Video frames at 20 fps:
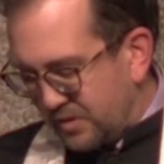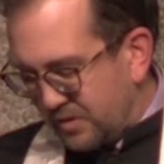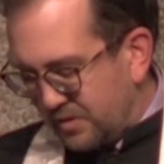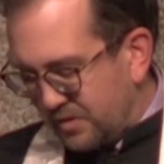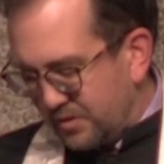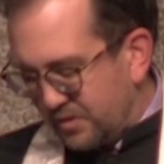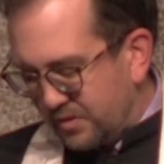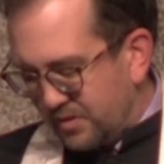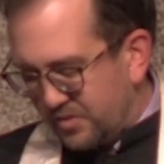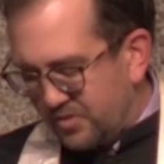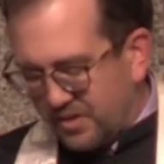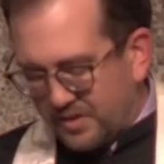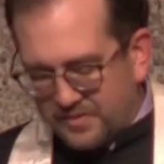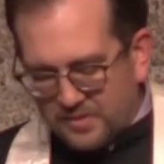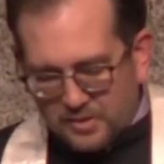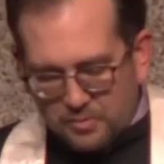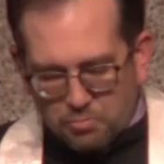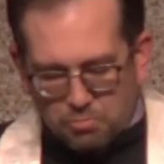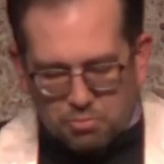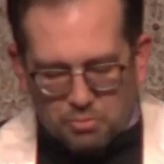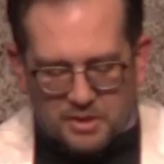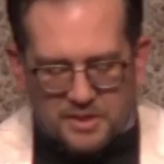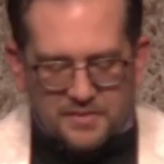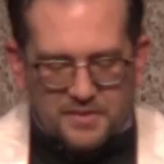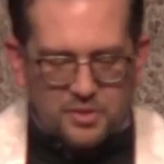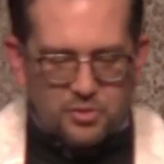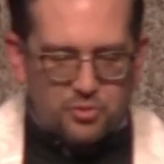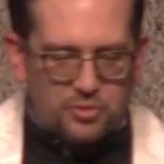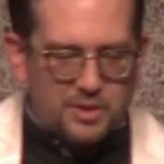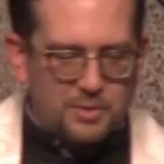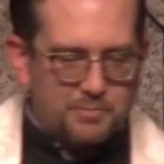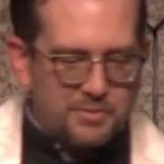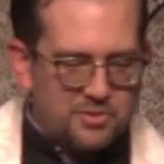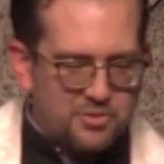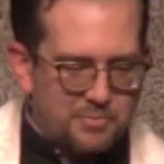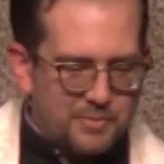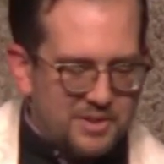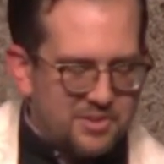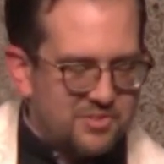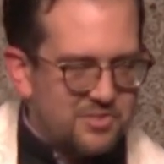It's like the breathing treatments
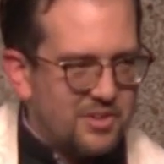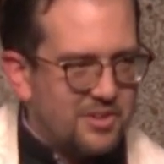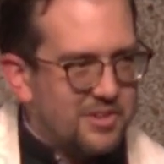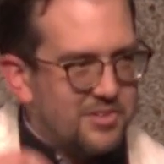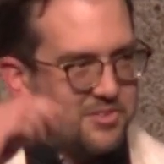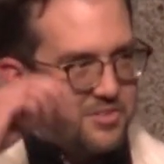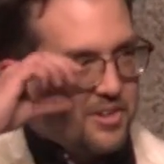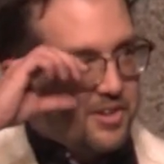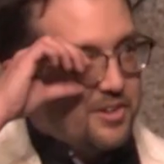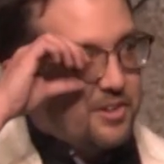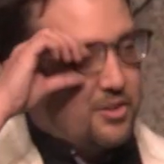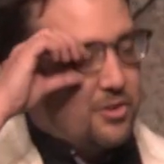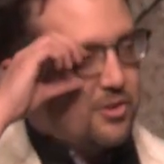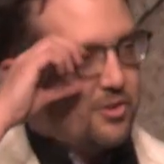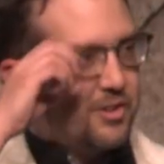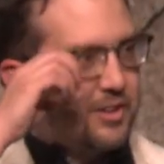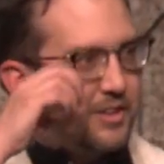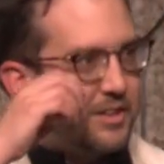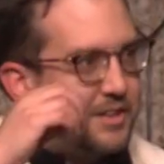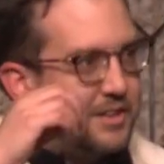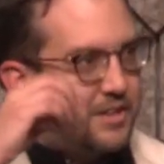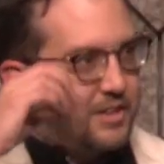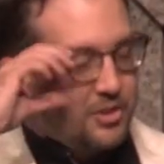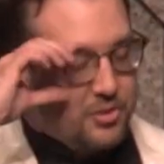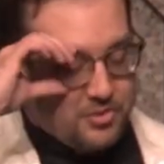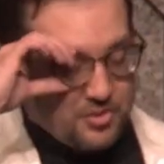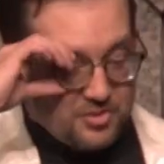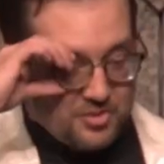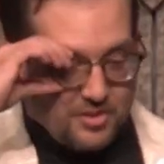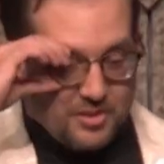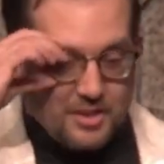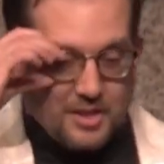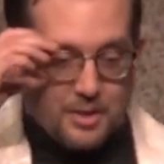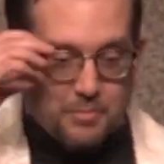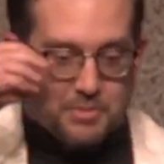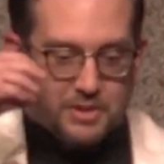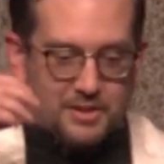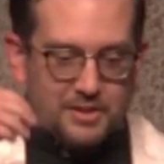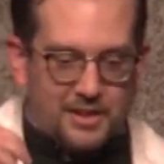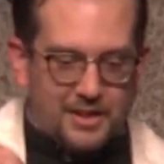my son is on currently. He uses a
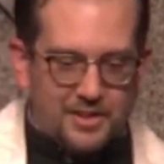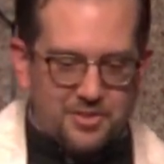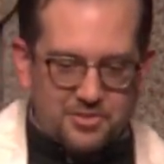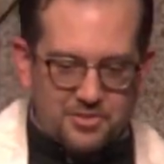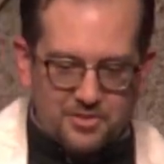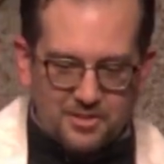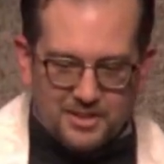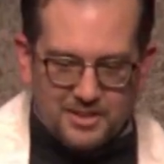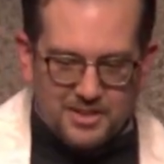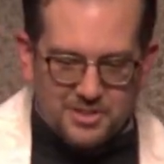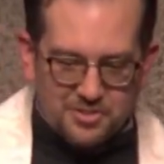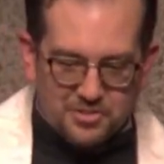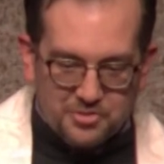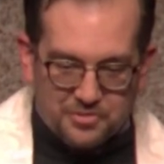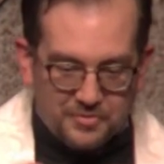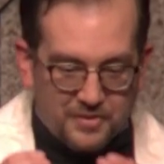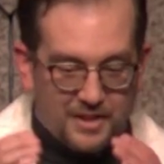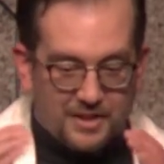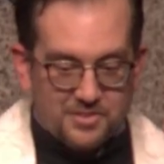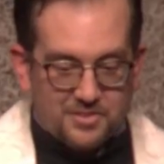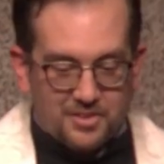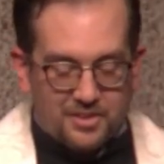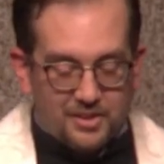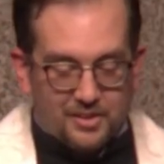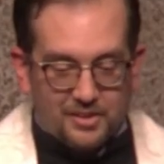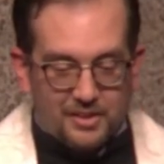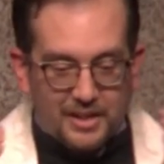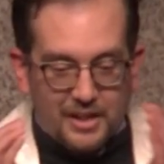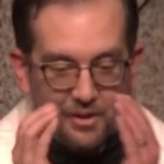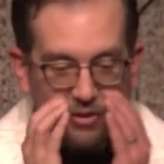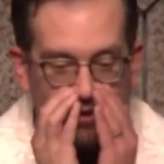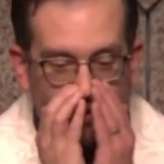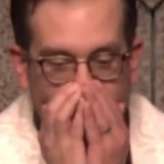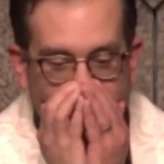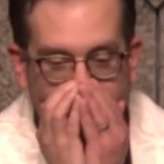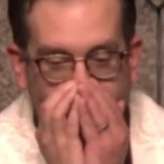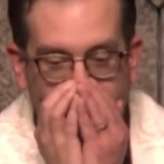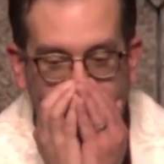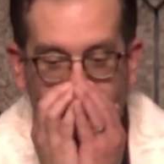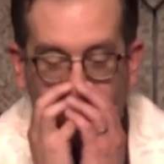nebulizer, and he just finds it hilarious
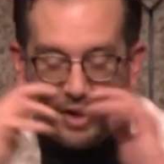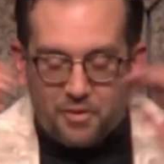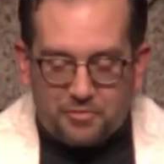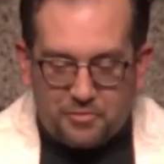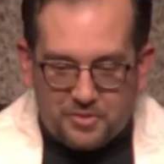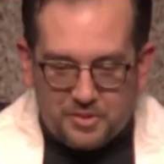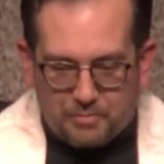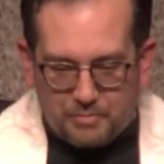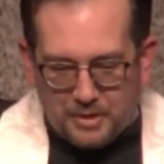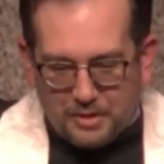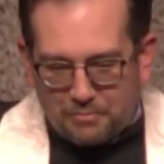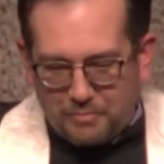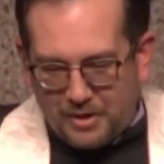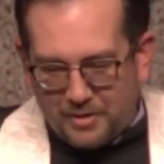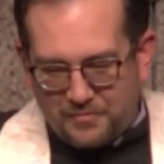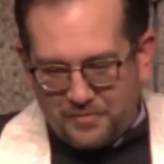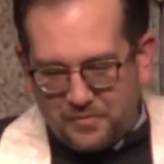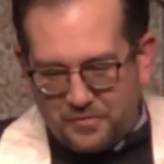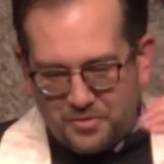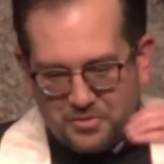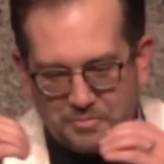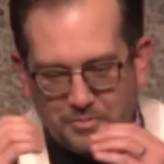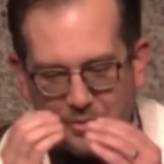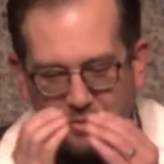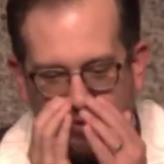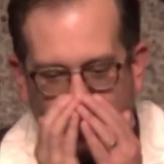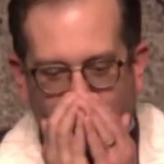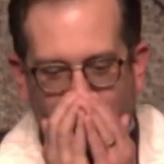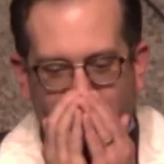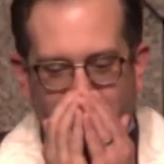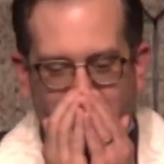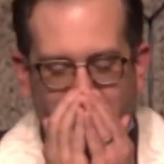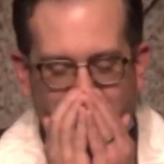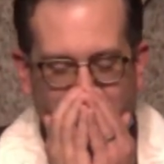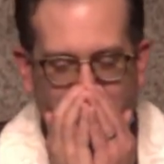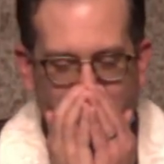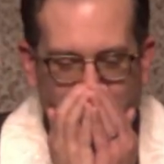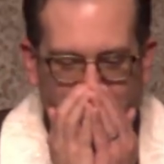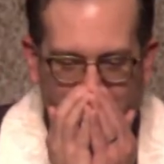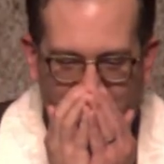to puff the big puff of smoke out of his
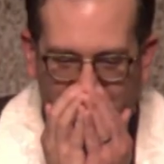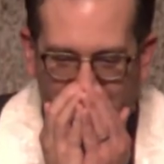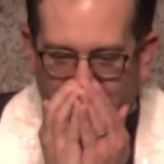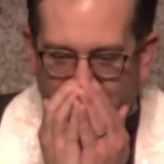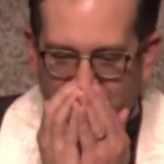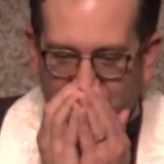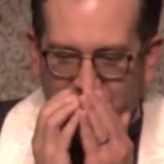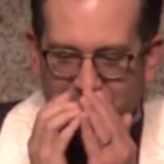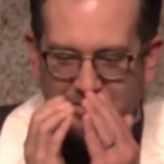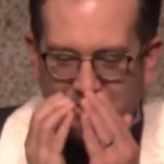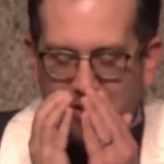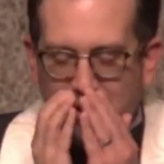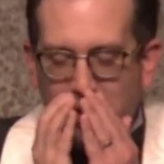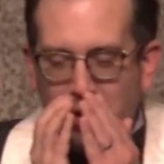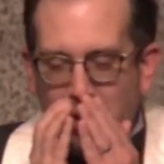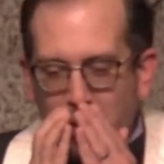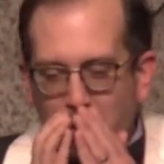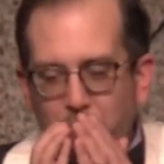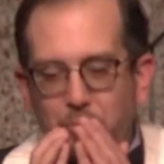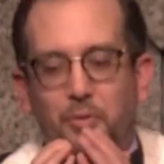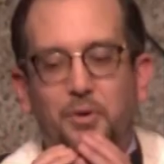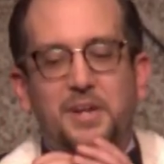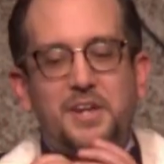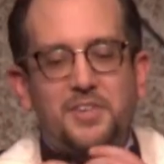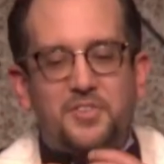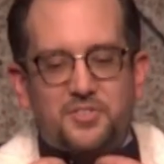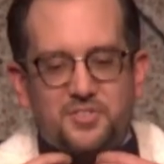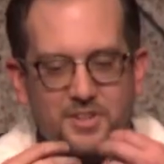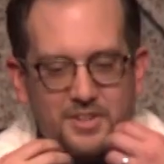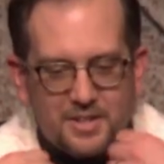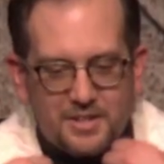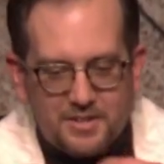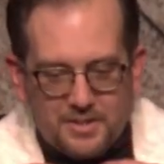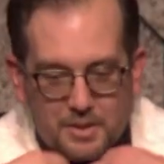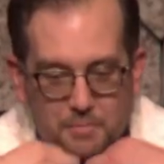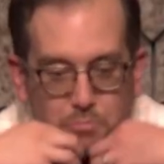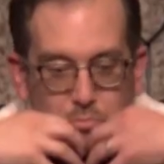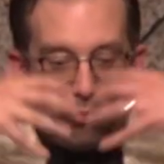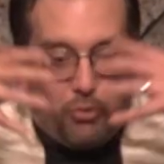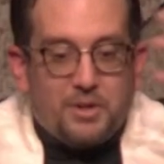nebulizer as he breathes it in, then
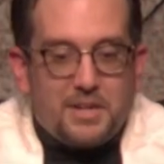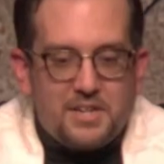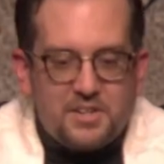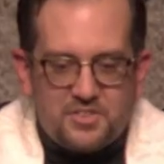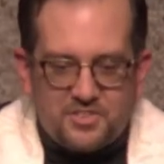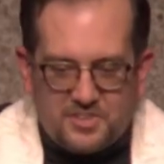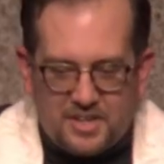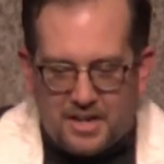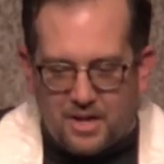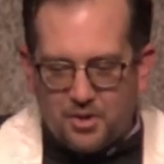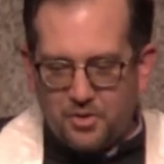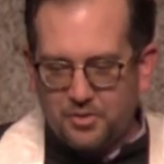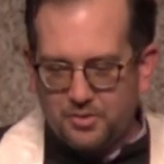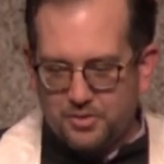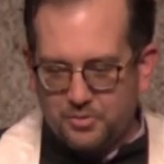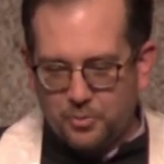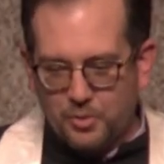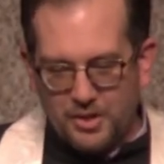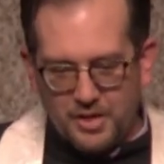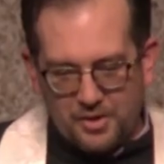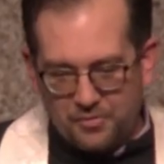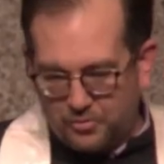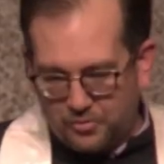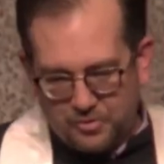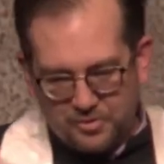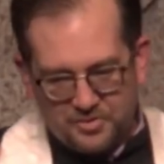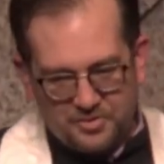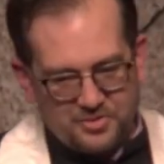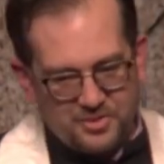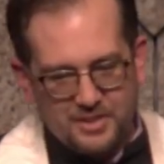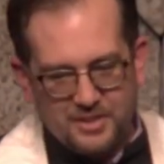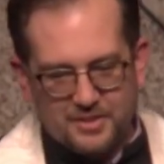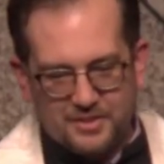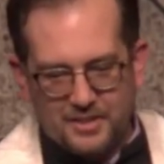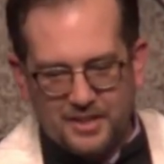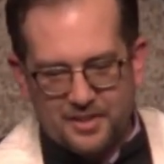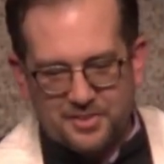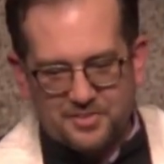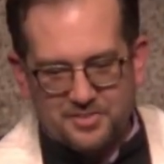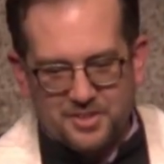breathes out whatever's in
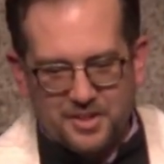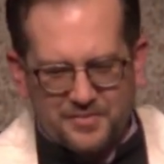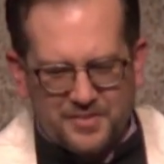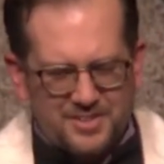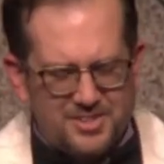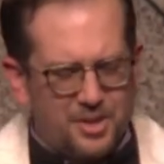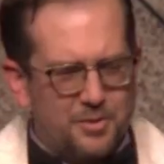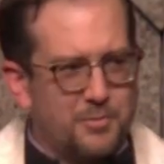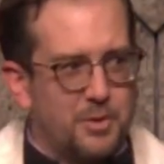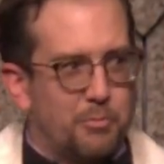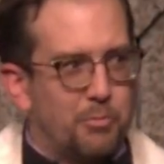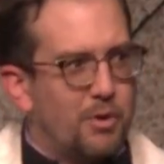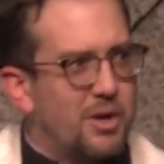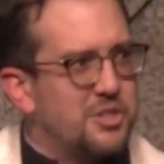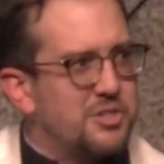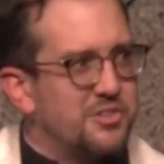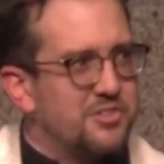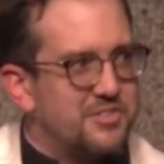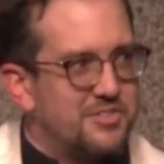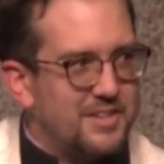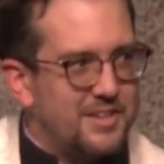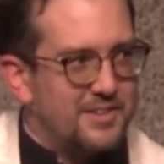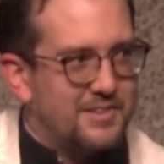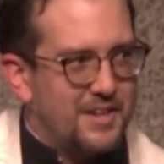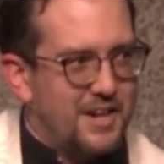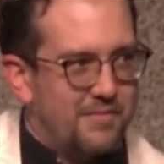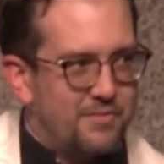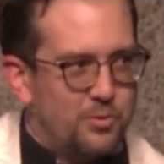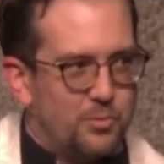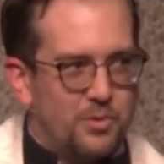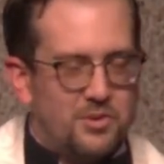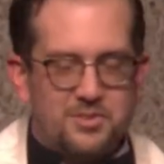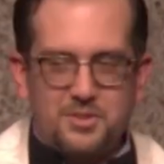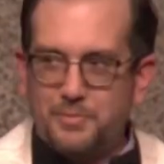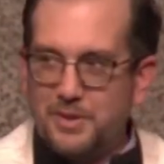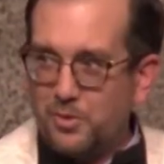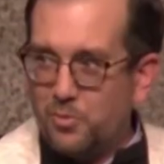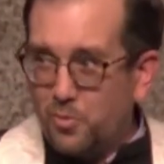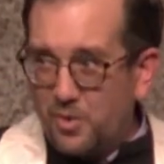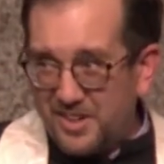that stuff. They tell him to brush his teeth afterwards. I'm
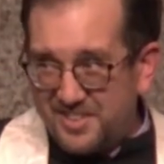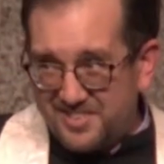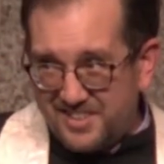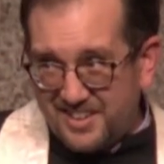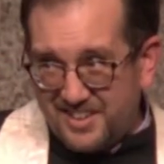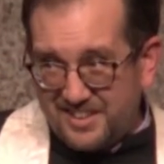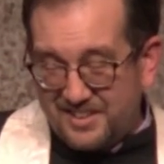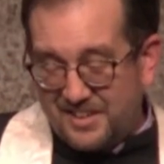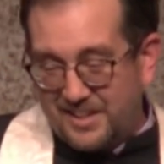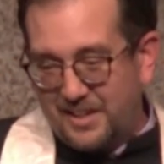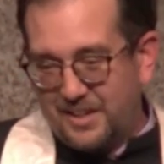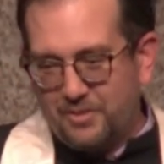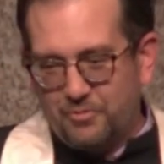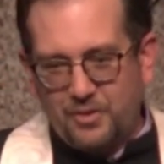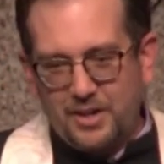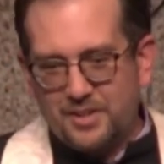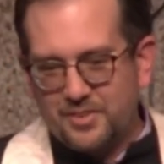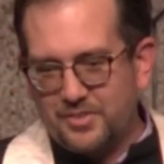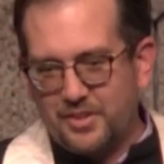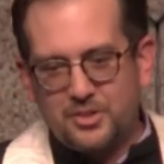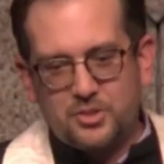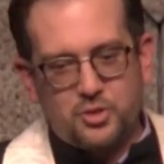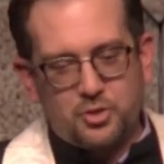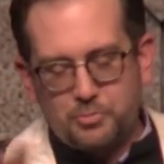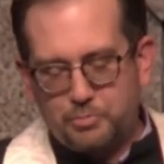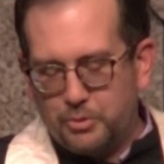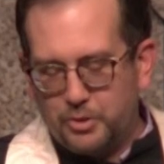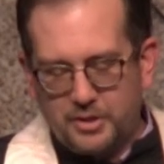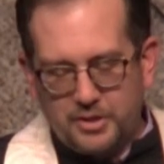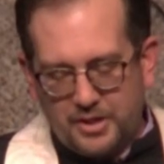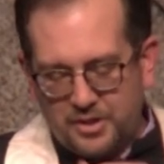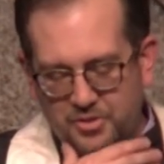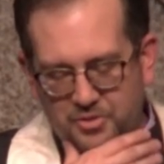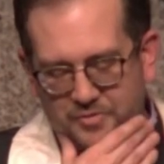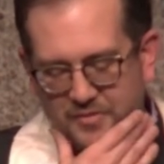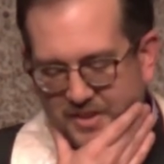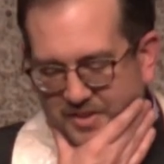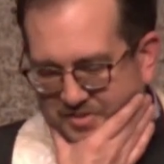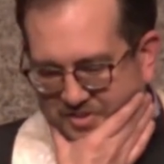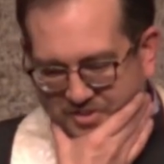like, what's in that? And Reagan's like, just put it on his
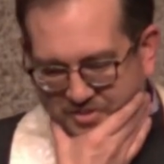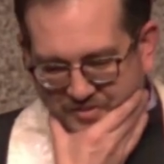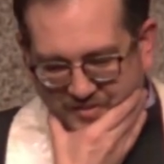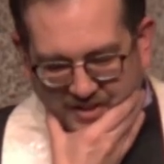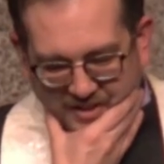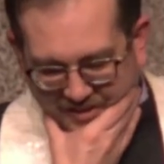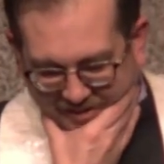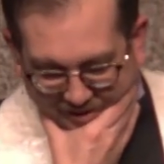face. It's fine.